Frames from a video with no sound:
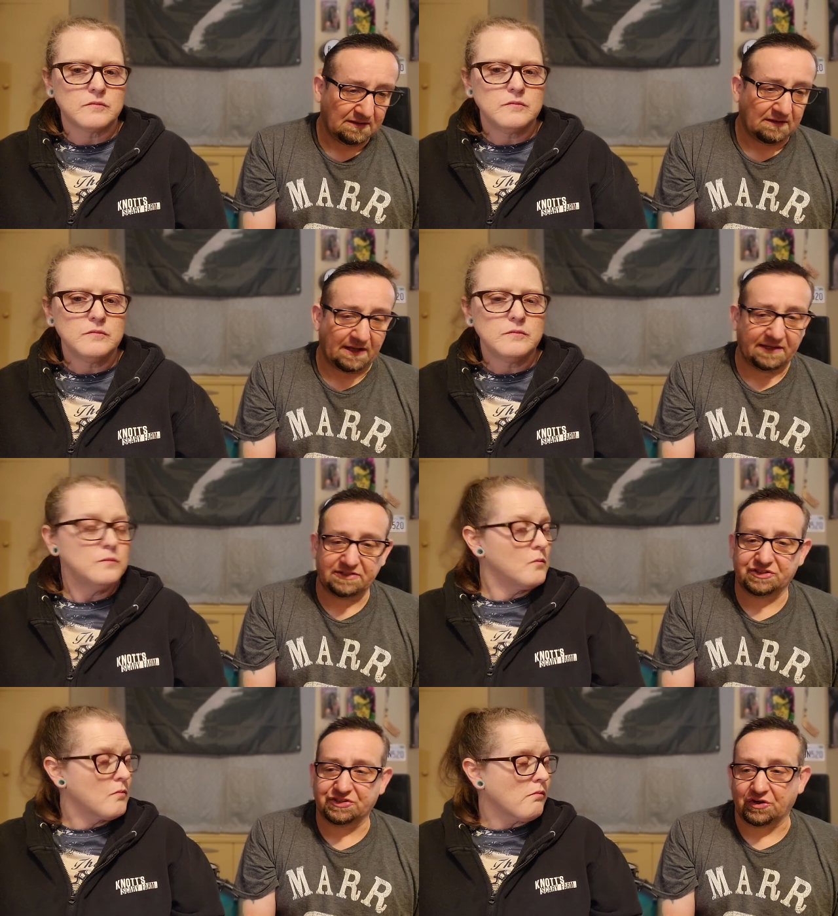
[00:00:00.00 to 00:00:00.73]
Speaker 1: like
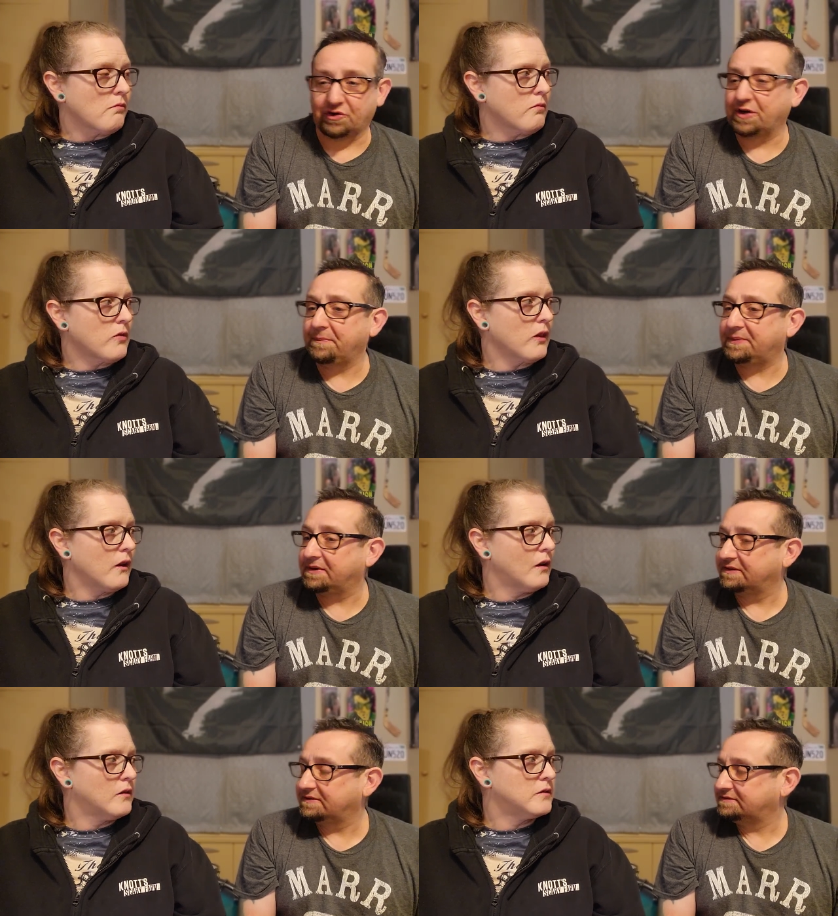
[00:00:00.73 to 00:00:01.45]
syrup
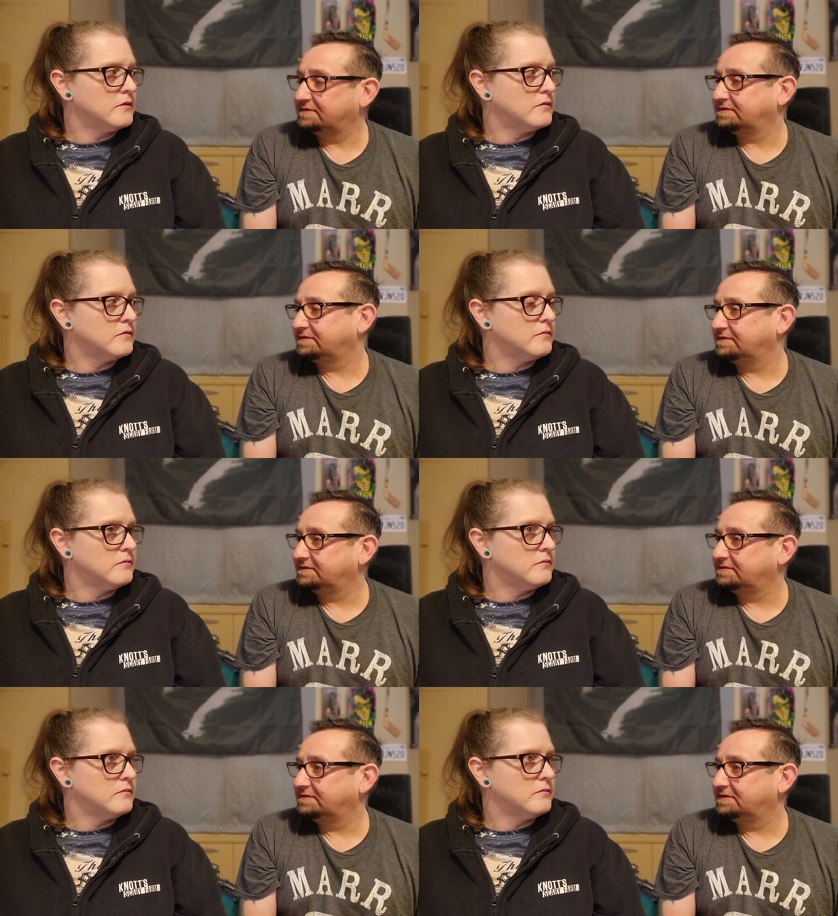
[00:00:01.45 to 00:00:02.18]

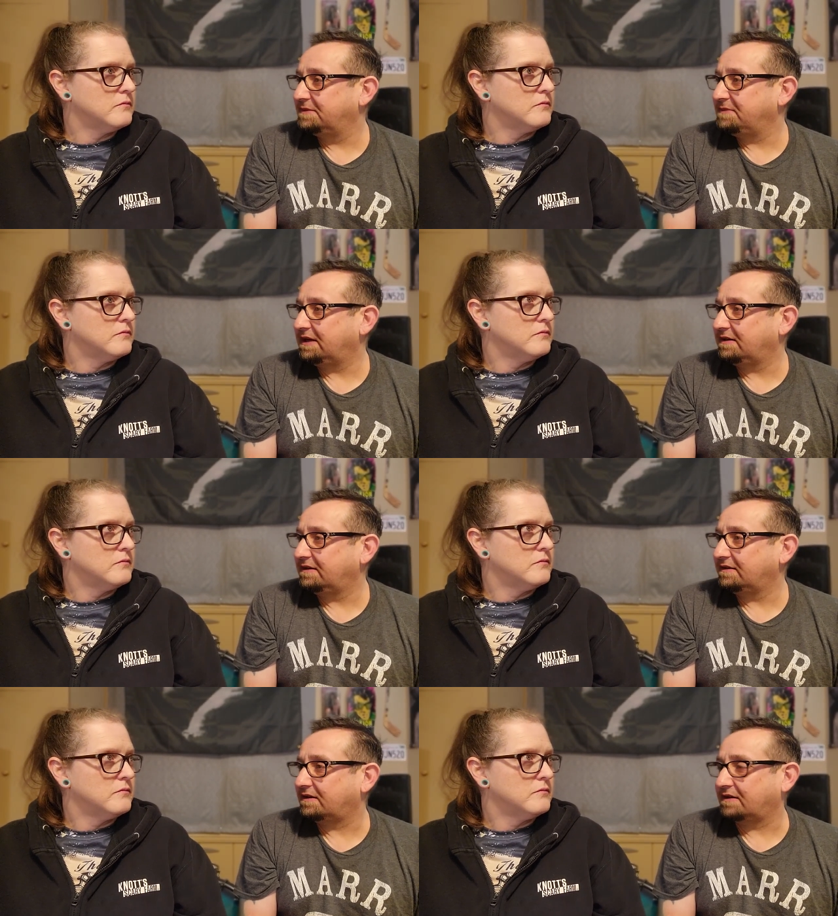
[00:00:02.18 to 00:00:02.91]
to
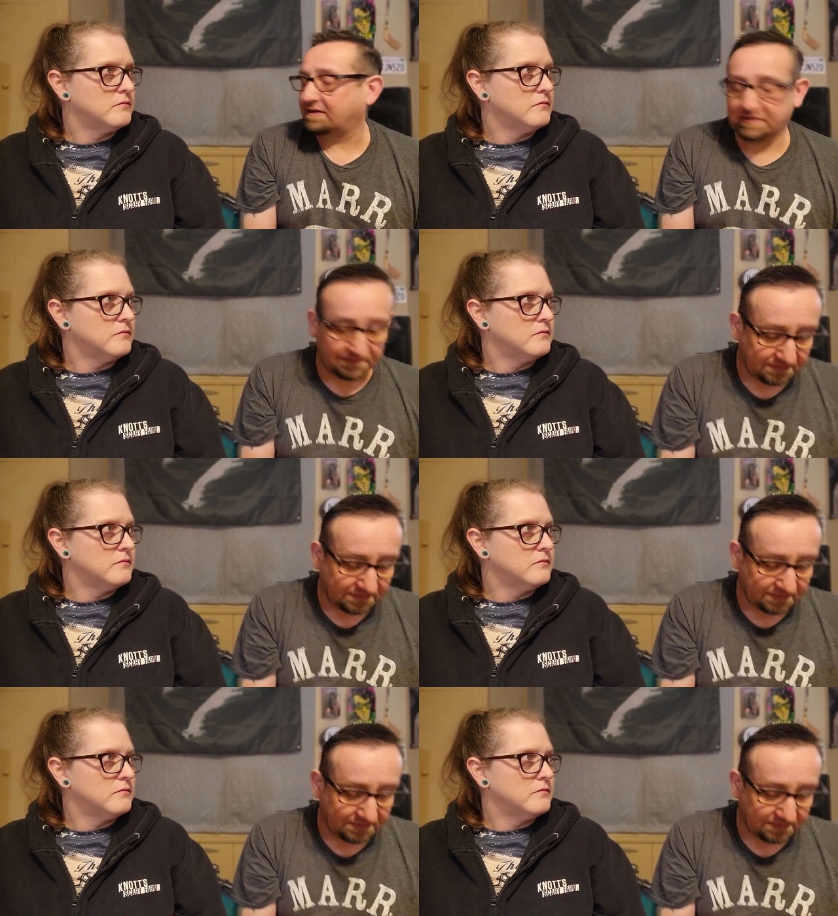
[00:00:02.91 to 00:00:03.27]
me, or